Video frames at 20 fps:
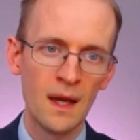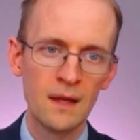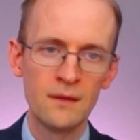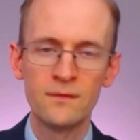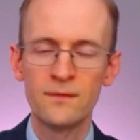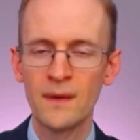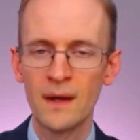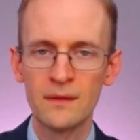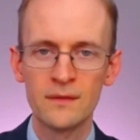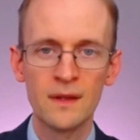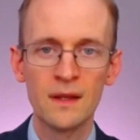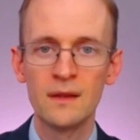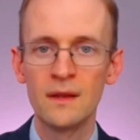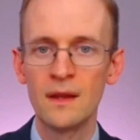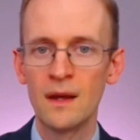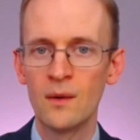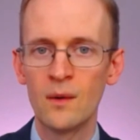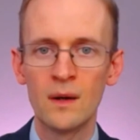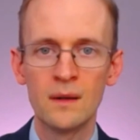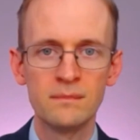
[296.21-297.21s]
and found
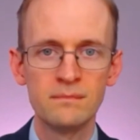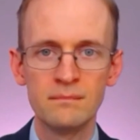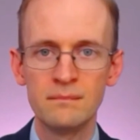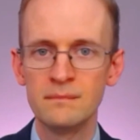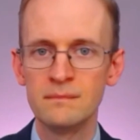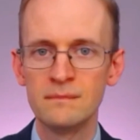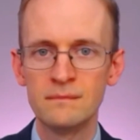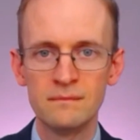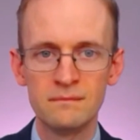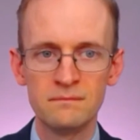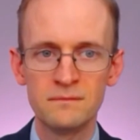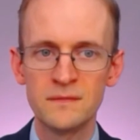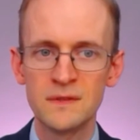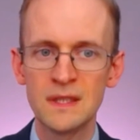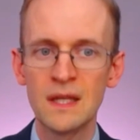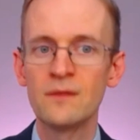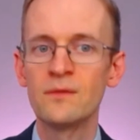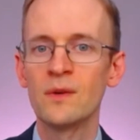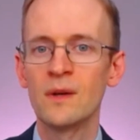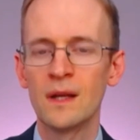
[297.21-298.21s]
that there were
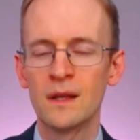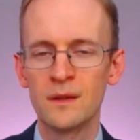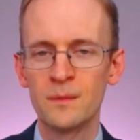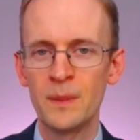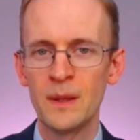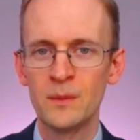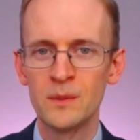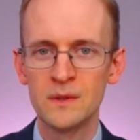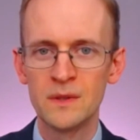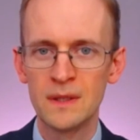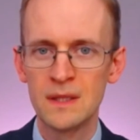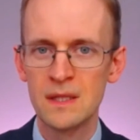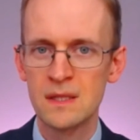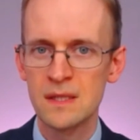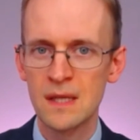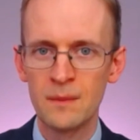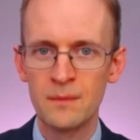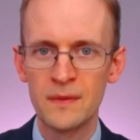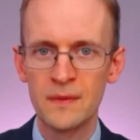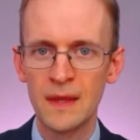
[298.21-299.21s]
several other people doing the
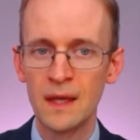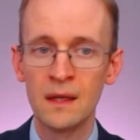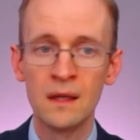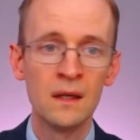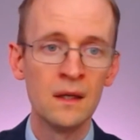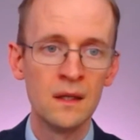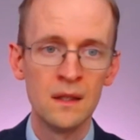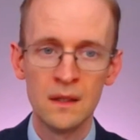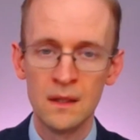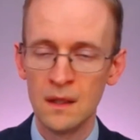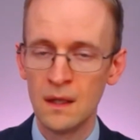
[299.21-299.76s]
same thing